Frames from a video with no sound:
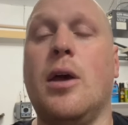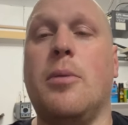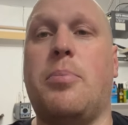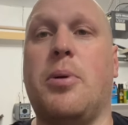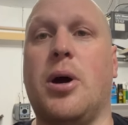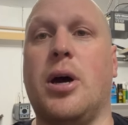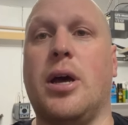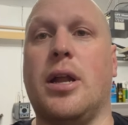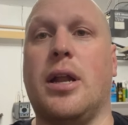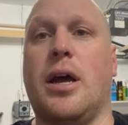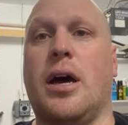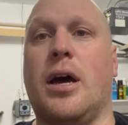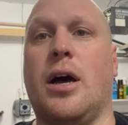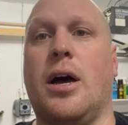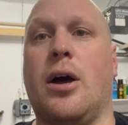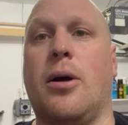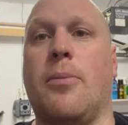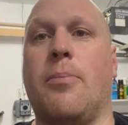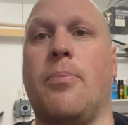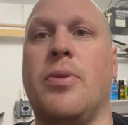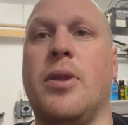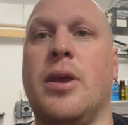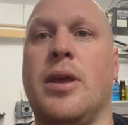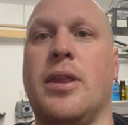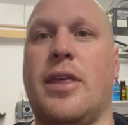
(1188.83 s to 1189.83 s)
But
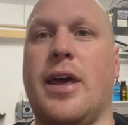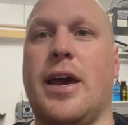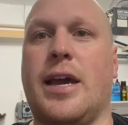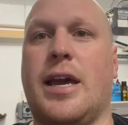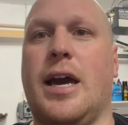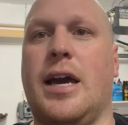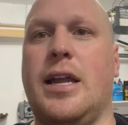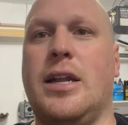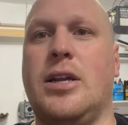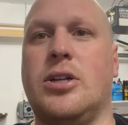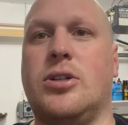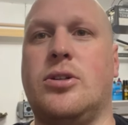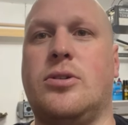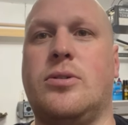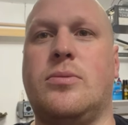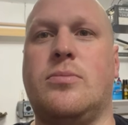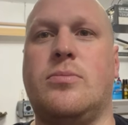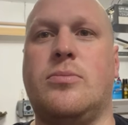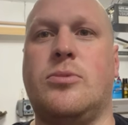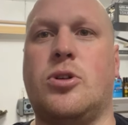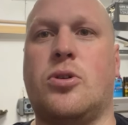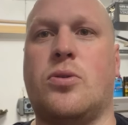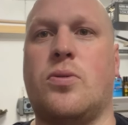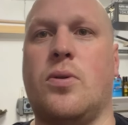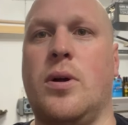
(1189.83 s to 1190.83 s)
um, that kind of
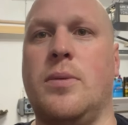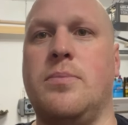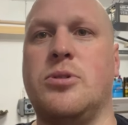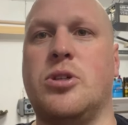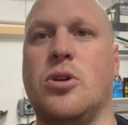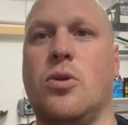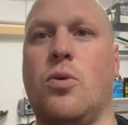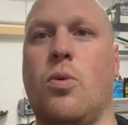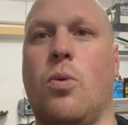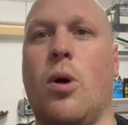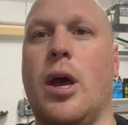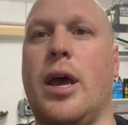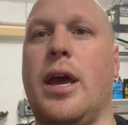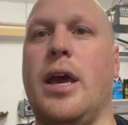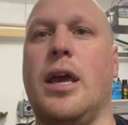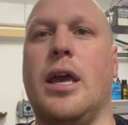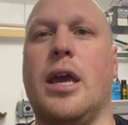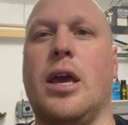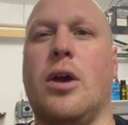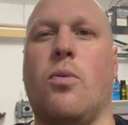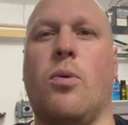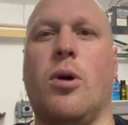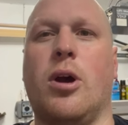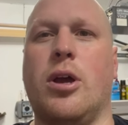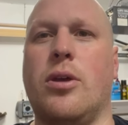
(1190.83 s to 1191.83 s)
trims
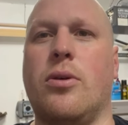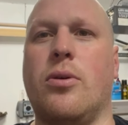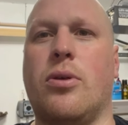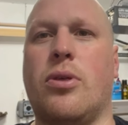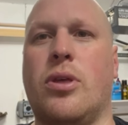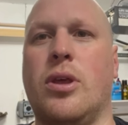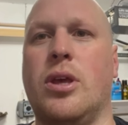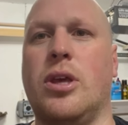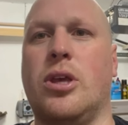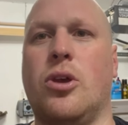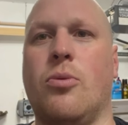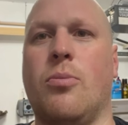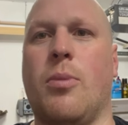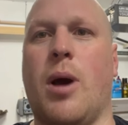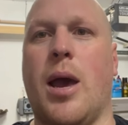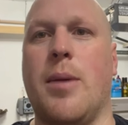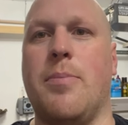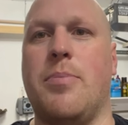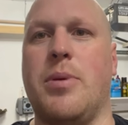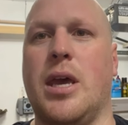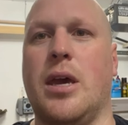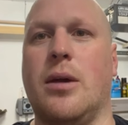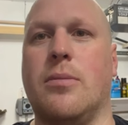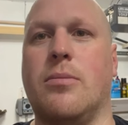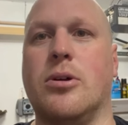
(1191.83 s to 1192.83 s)
away at what you think you might
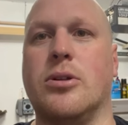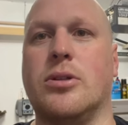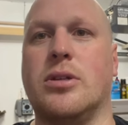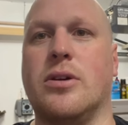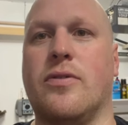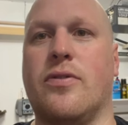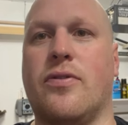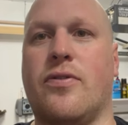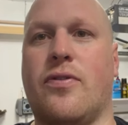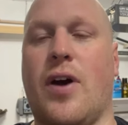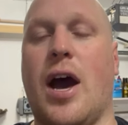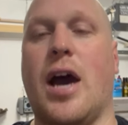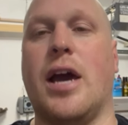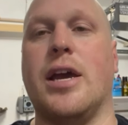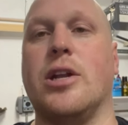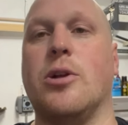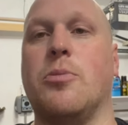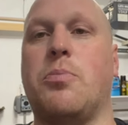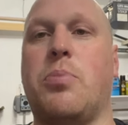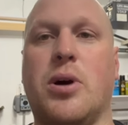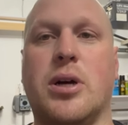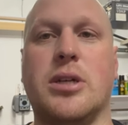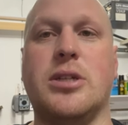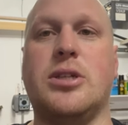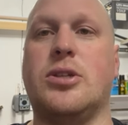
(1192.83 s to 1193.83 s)
be able to
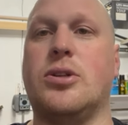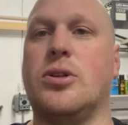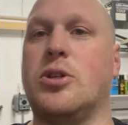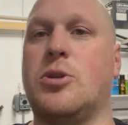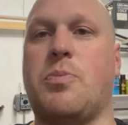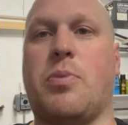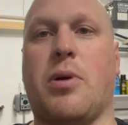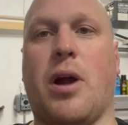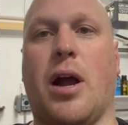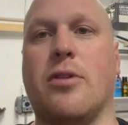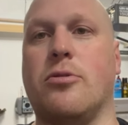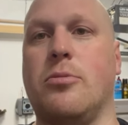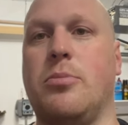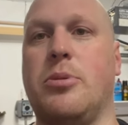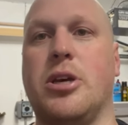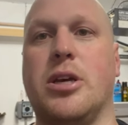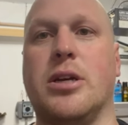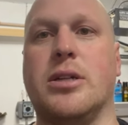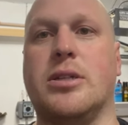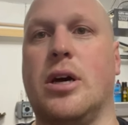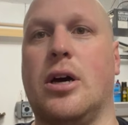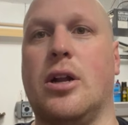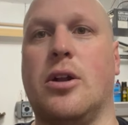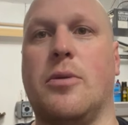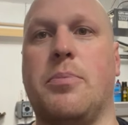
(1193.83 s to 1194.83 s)
find. Plus, there's probably
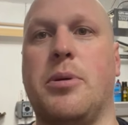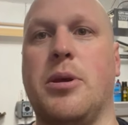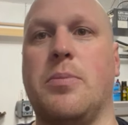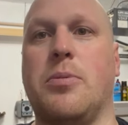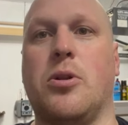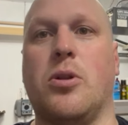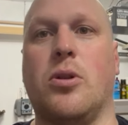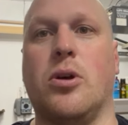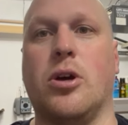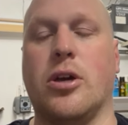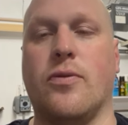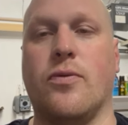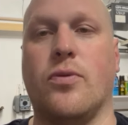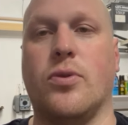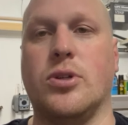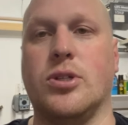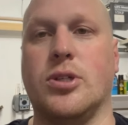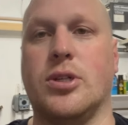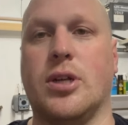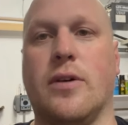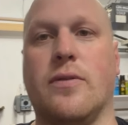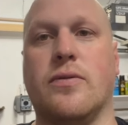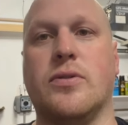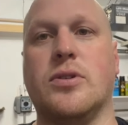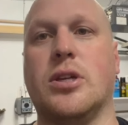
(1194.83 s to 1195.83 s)
a ton of people looking for
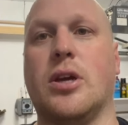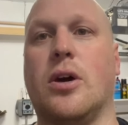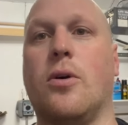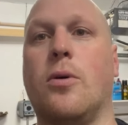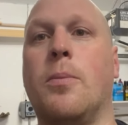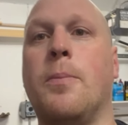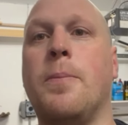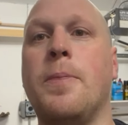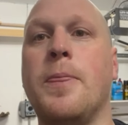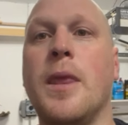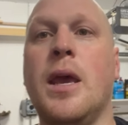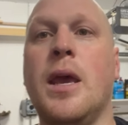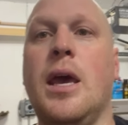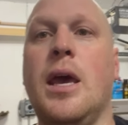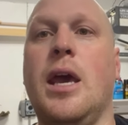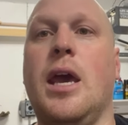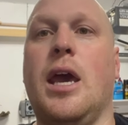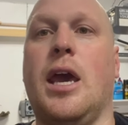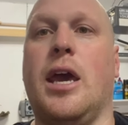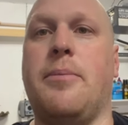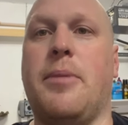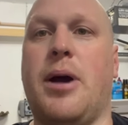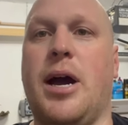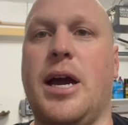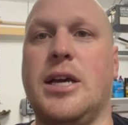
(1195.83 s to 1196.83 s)
stuff. So,
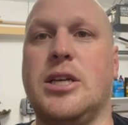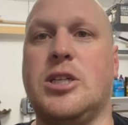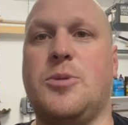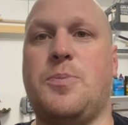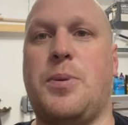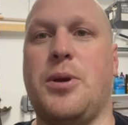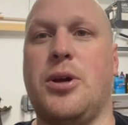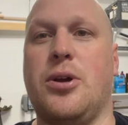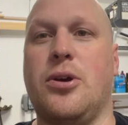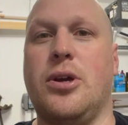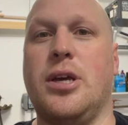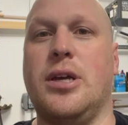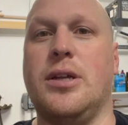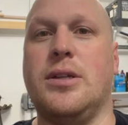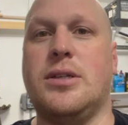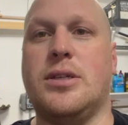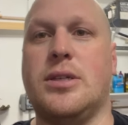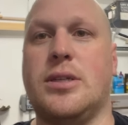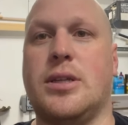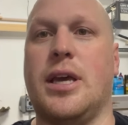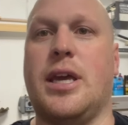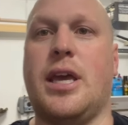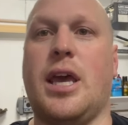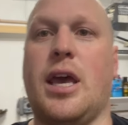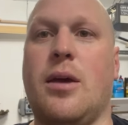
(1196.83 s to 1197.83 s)
in my
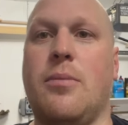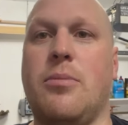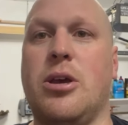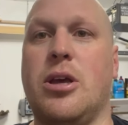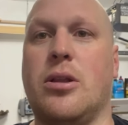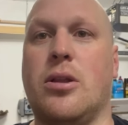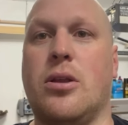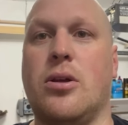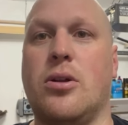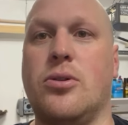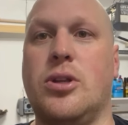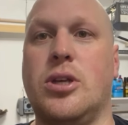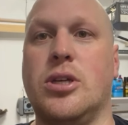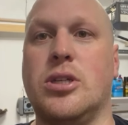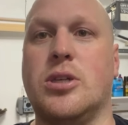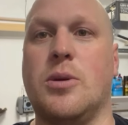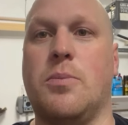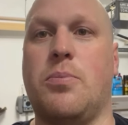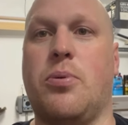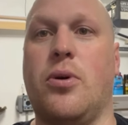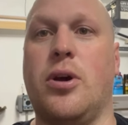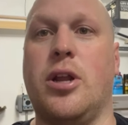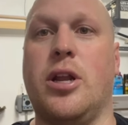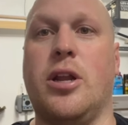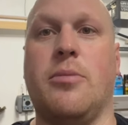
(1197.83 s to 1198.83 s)
experience, they can be a little
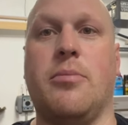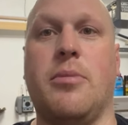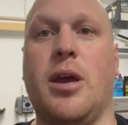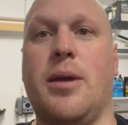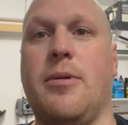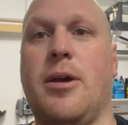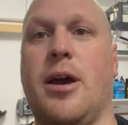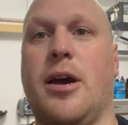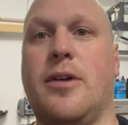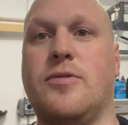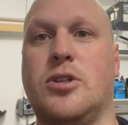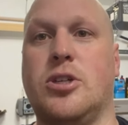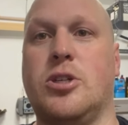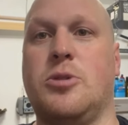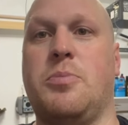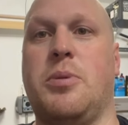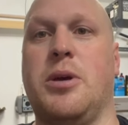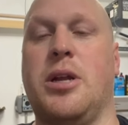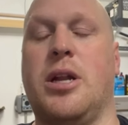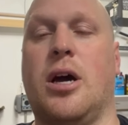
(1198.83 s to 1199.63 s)
disappointing. Maybe I've just been